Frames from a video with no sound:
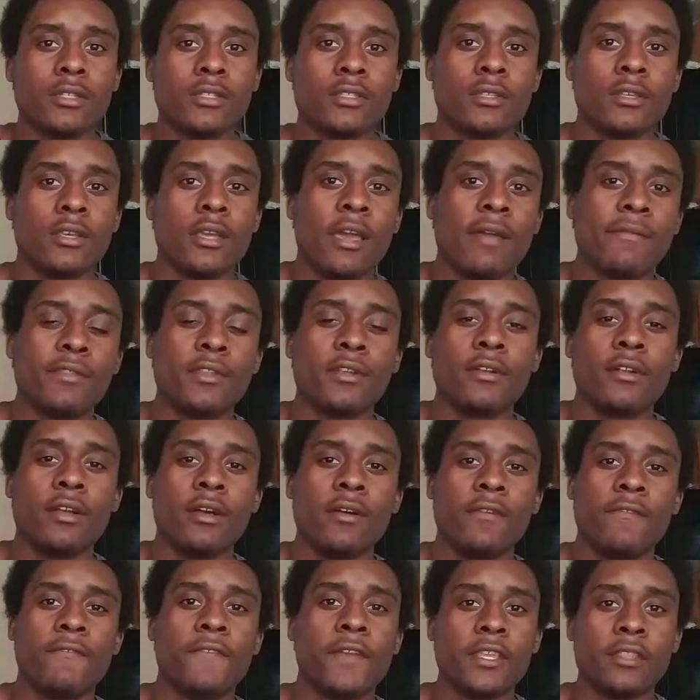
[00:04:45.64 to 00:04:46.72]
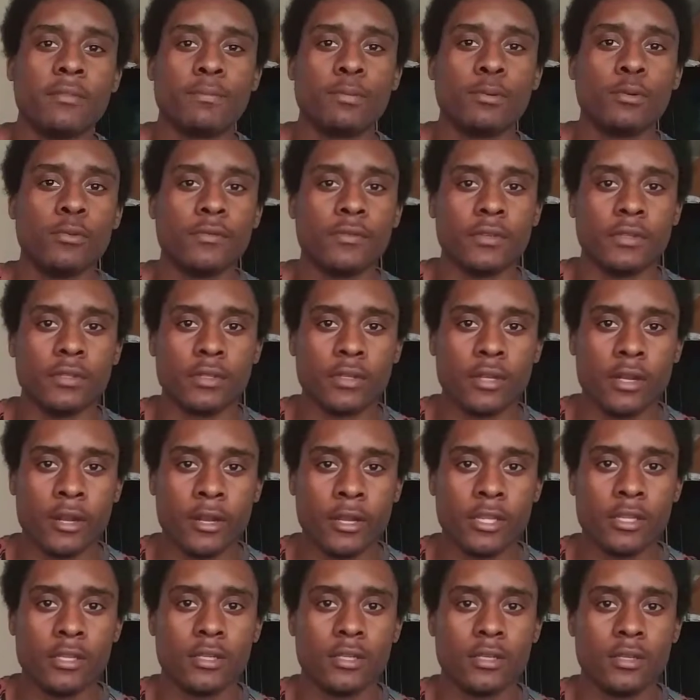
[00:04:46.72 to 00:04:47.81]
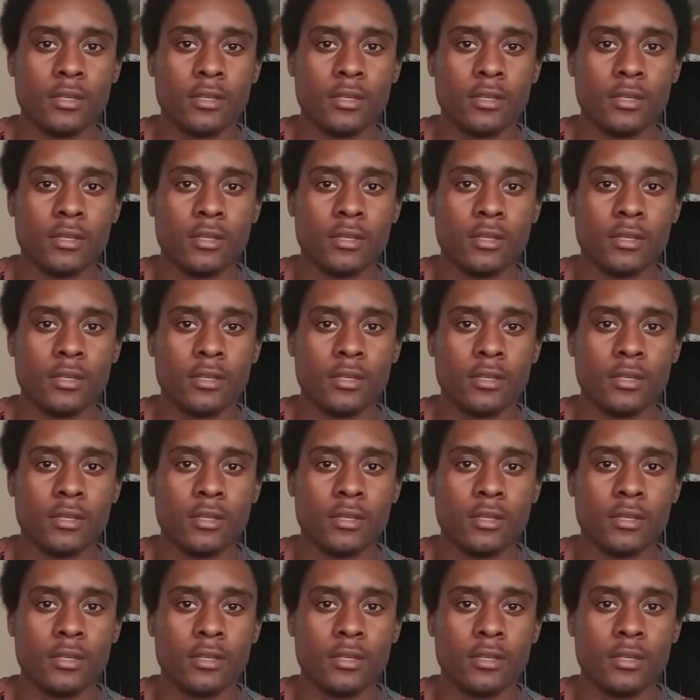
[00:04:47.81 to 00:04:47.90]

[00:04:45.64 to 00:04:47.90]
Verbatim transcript: to have their uh, faith proven. All right.